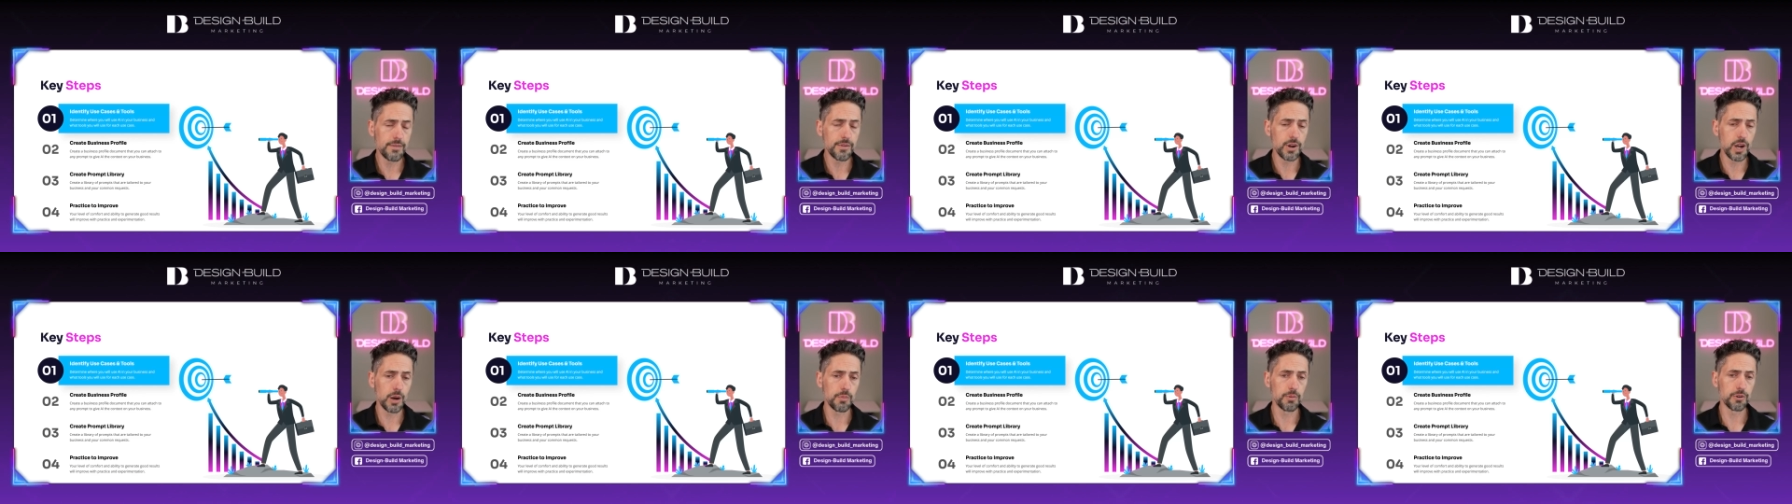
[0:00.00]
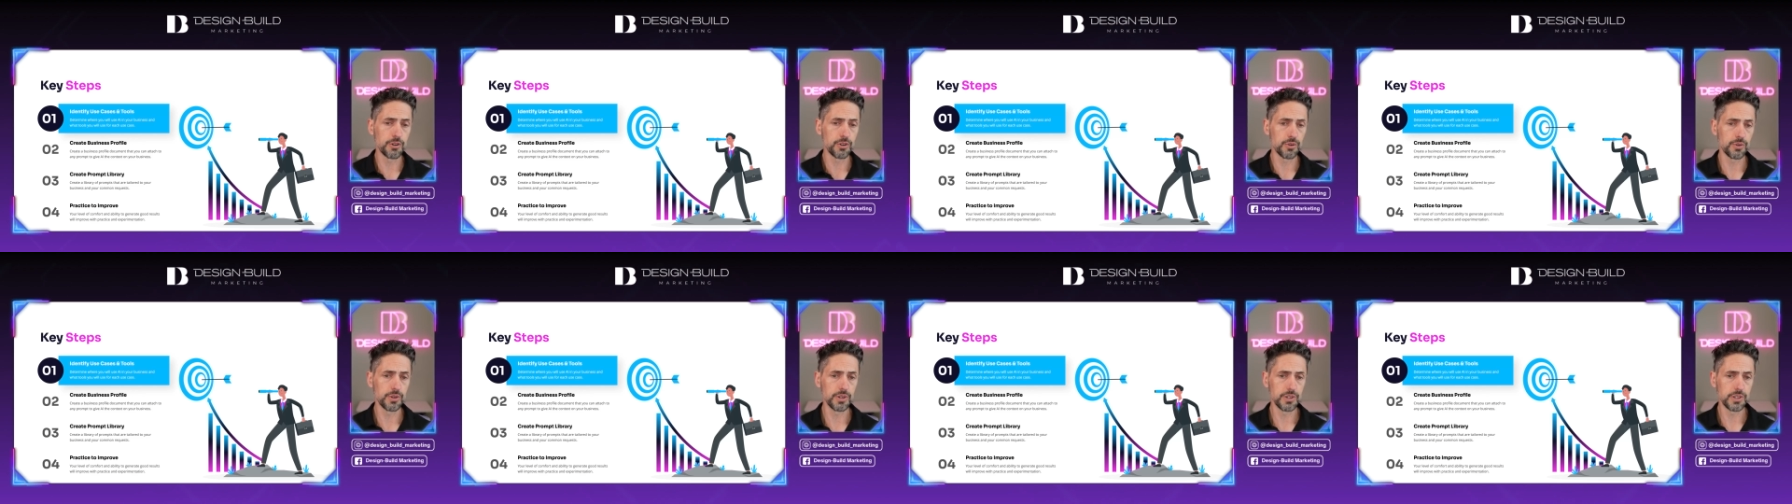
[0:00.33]
an
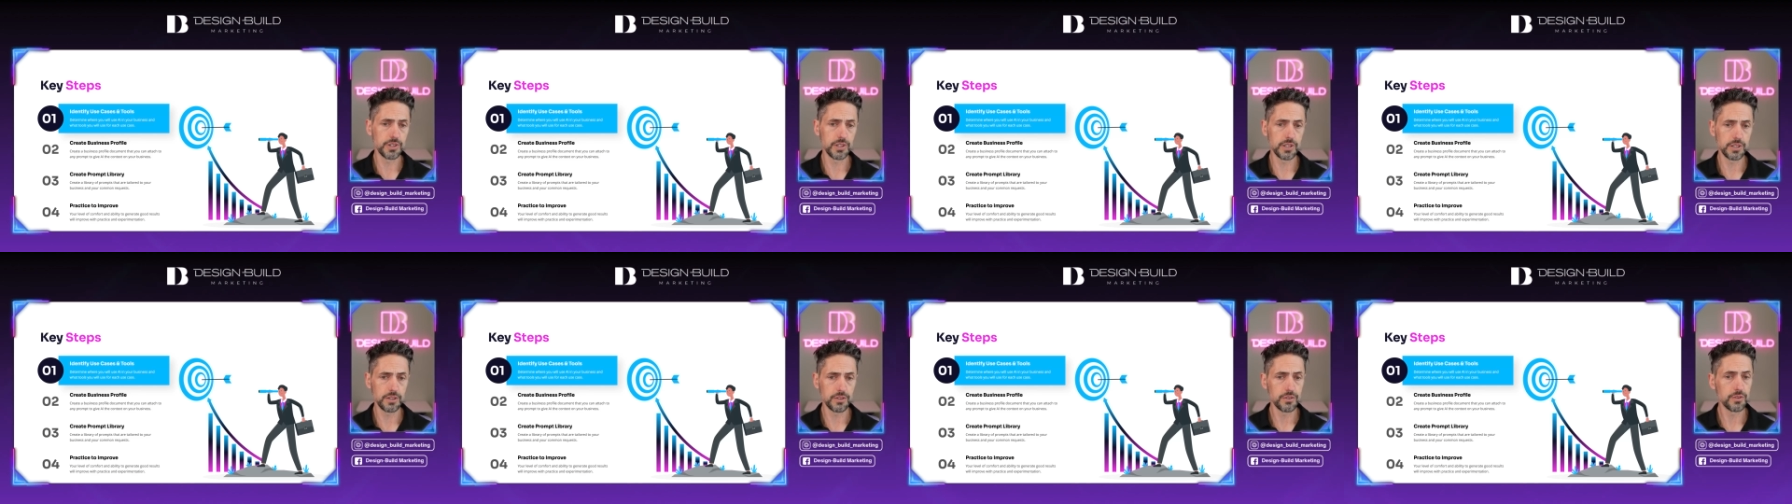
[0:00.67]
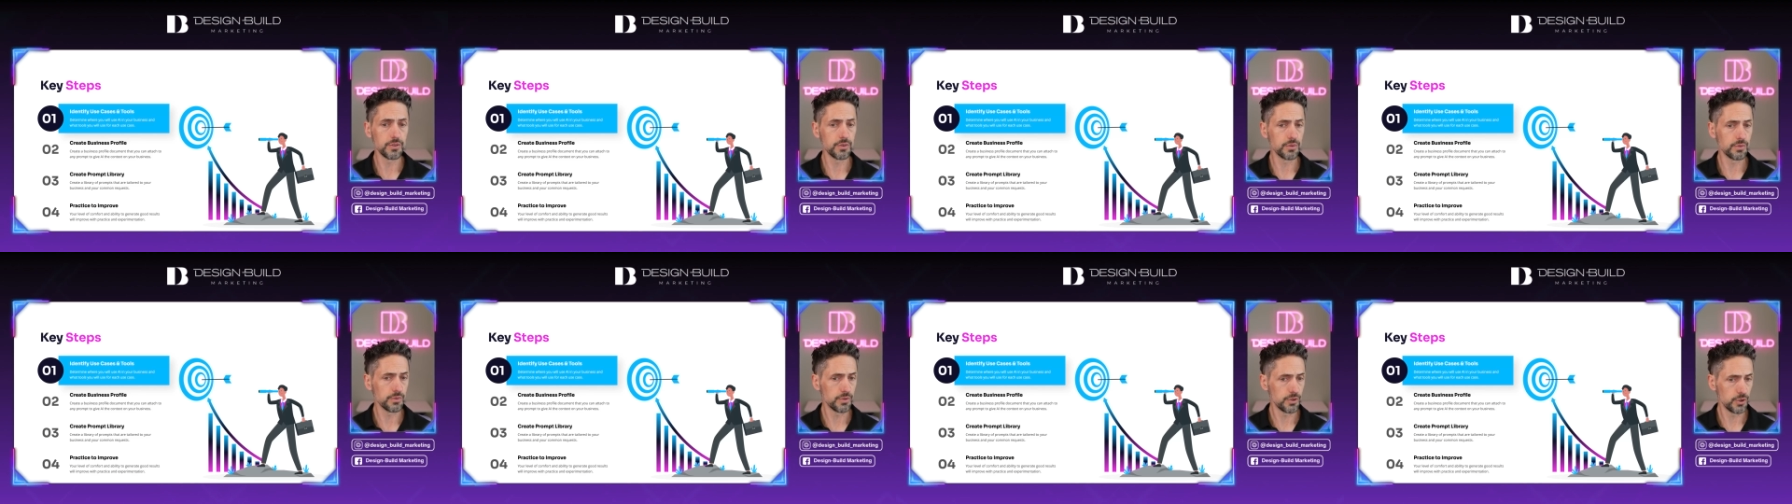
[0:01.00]
opportunity
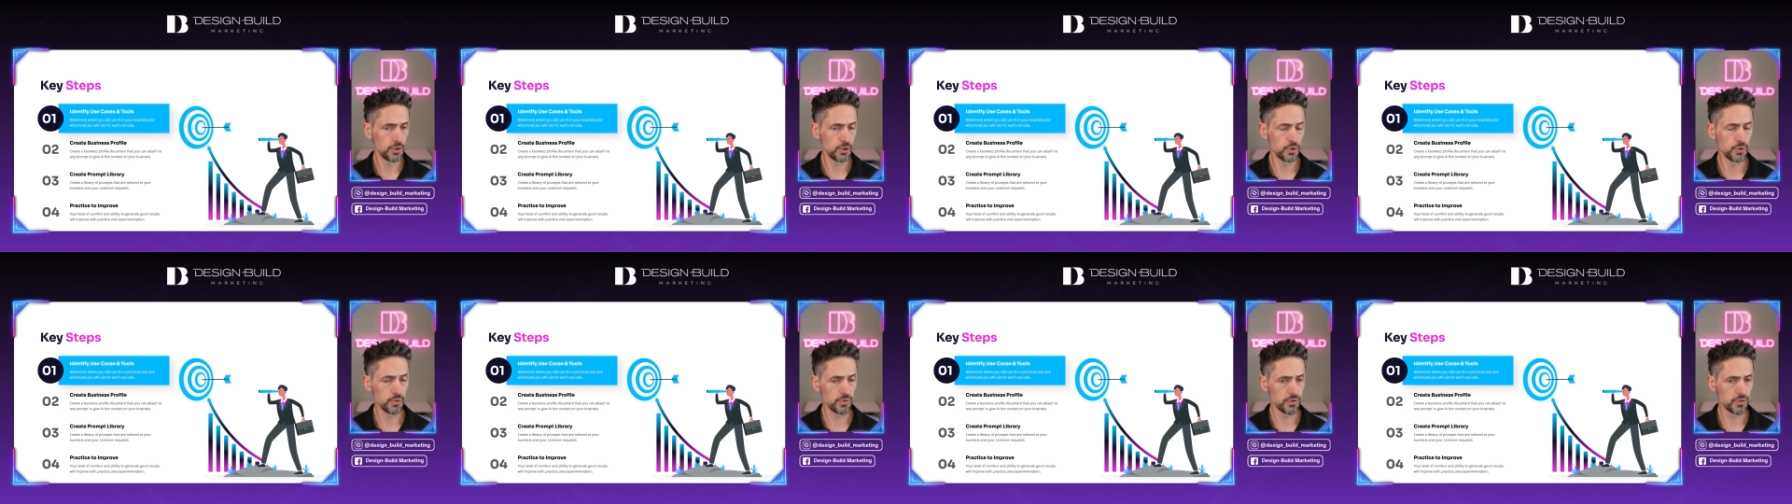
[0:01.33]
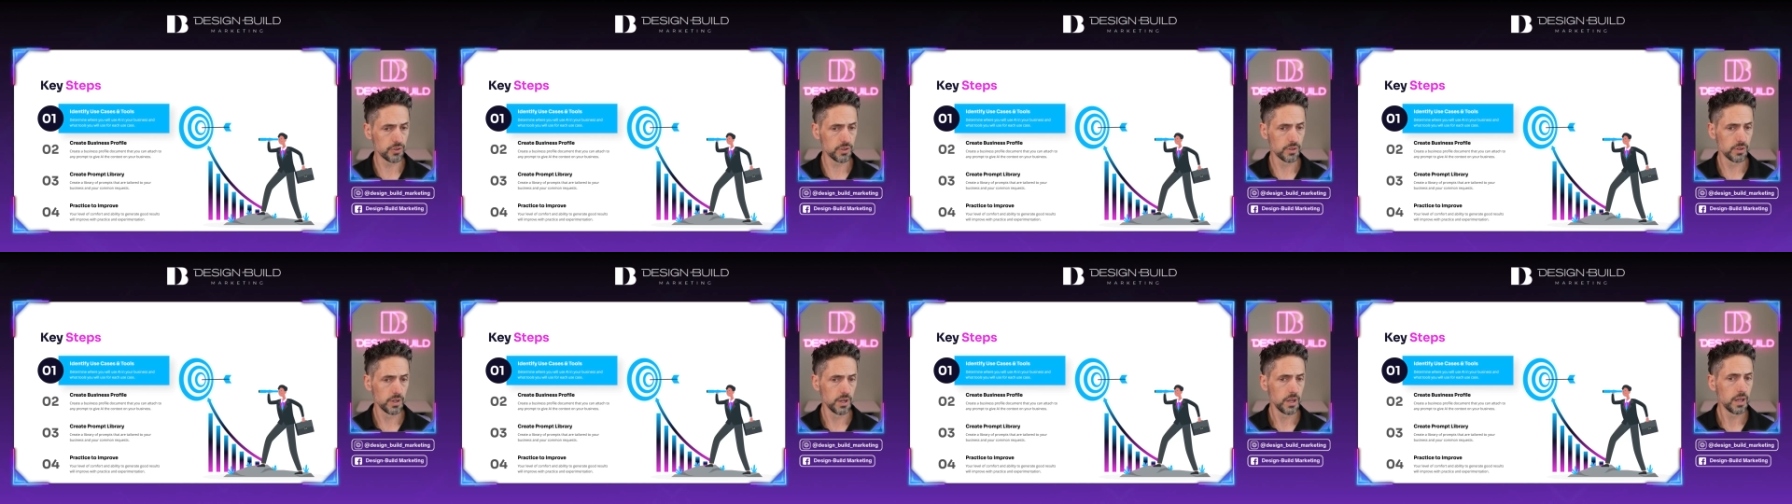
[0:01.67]
to
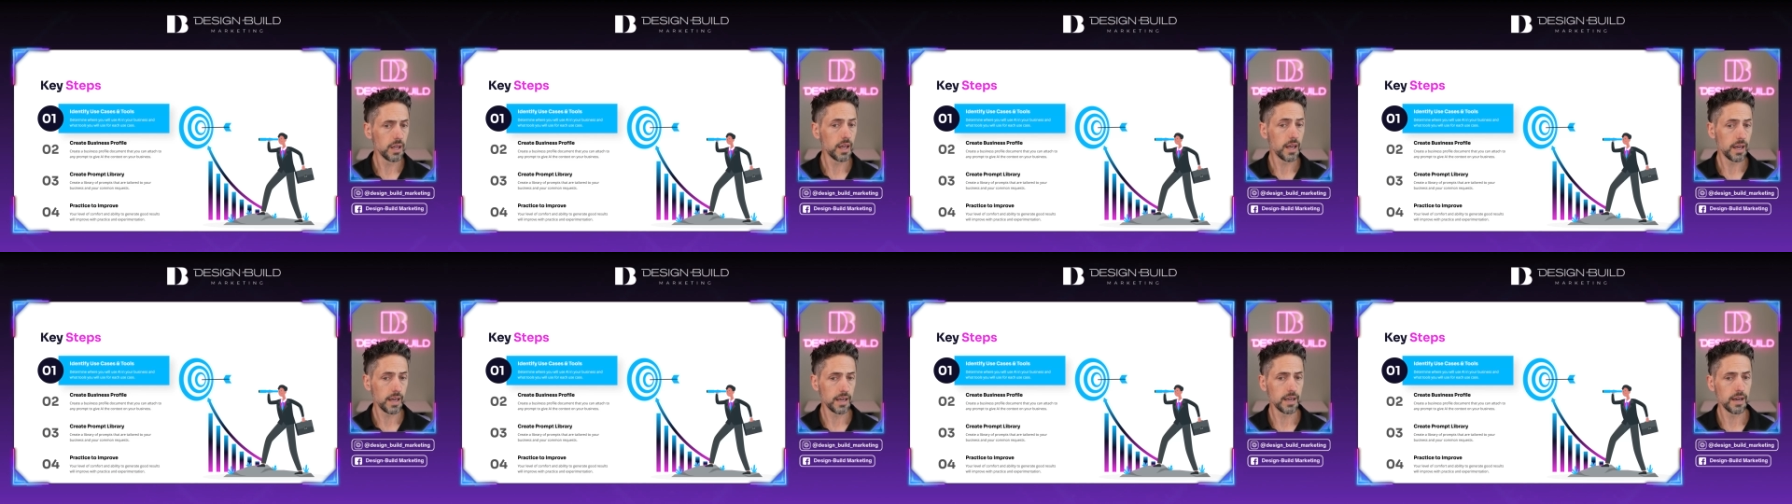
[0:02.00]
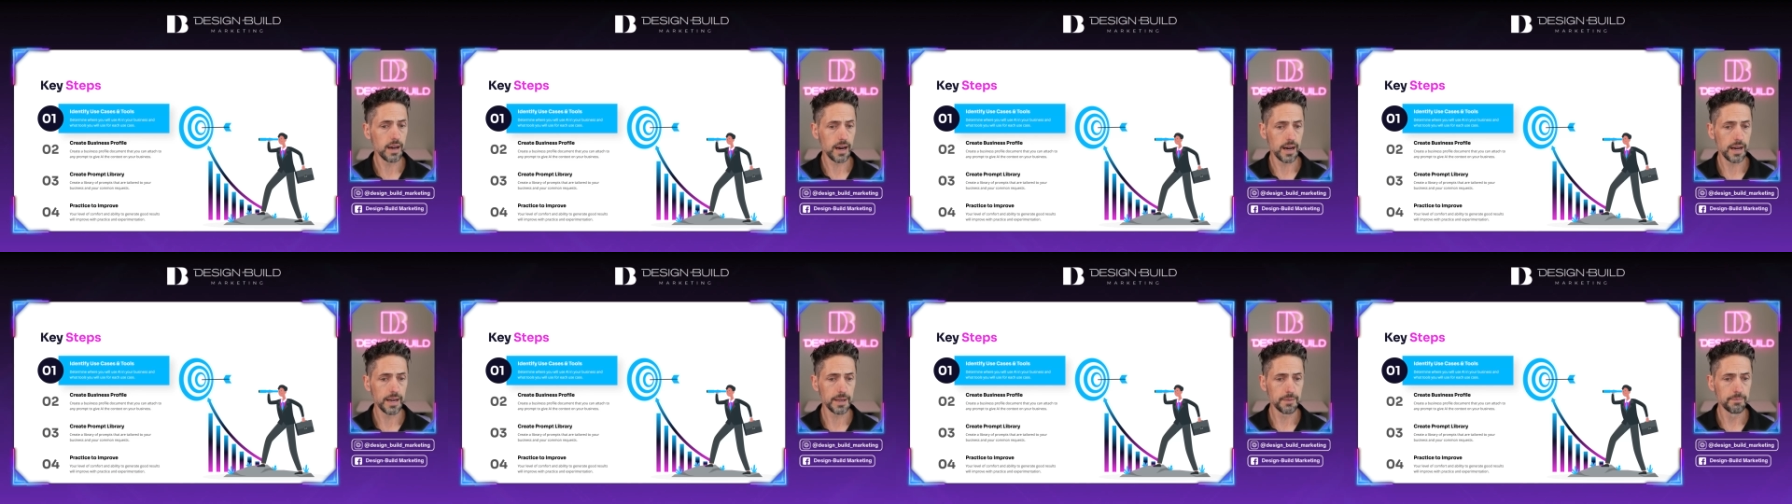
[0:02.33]
use
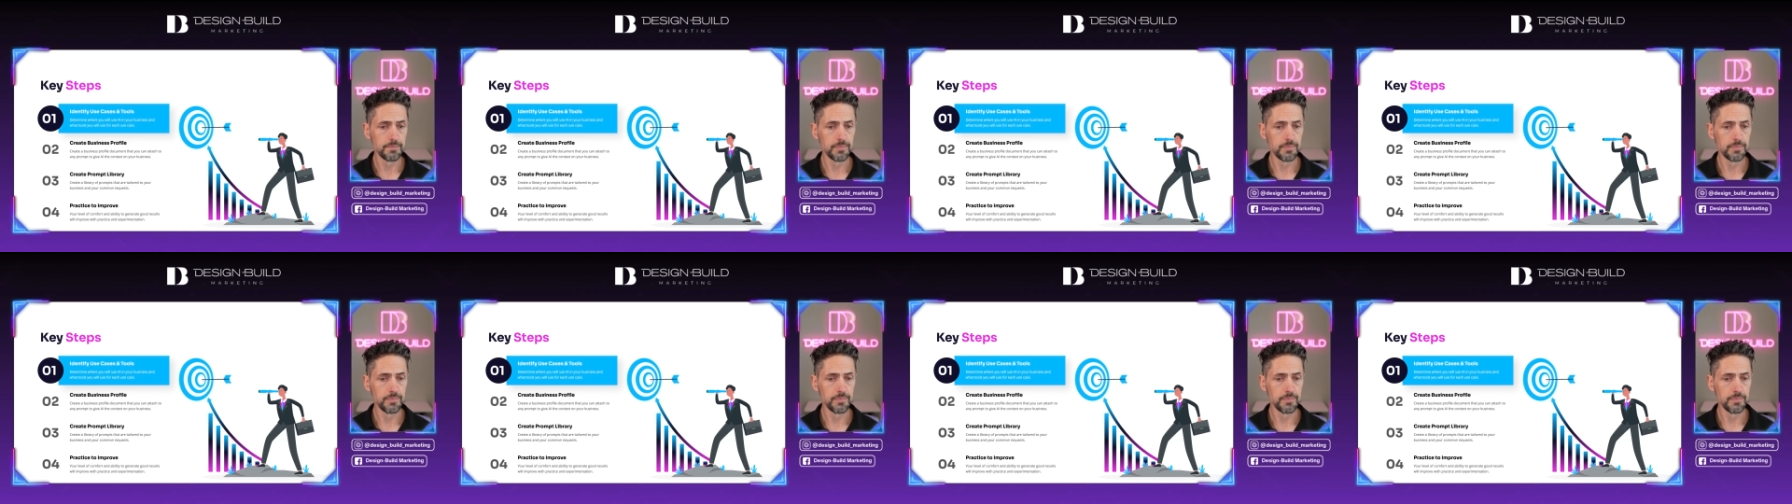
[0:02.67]
AI?